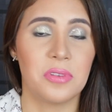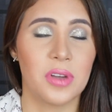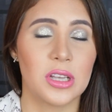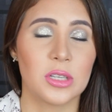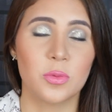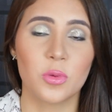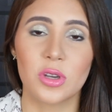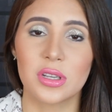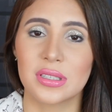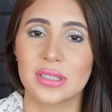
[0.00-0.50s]

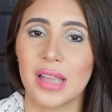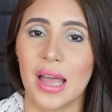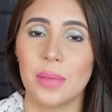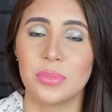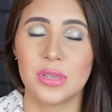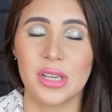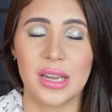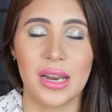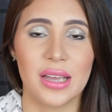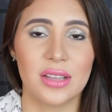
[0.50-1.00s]
Facebook,
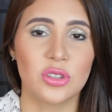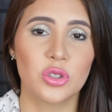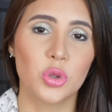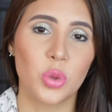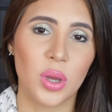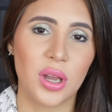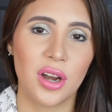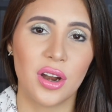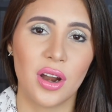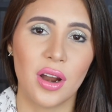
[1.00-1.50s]
Snapchat, and
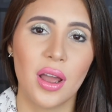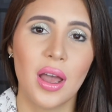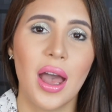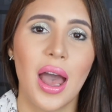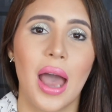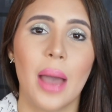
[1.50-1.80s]
Twitter.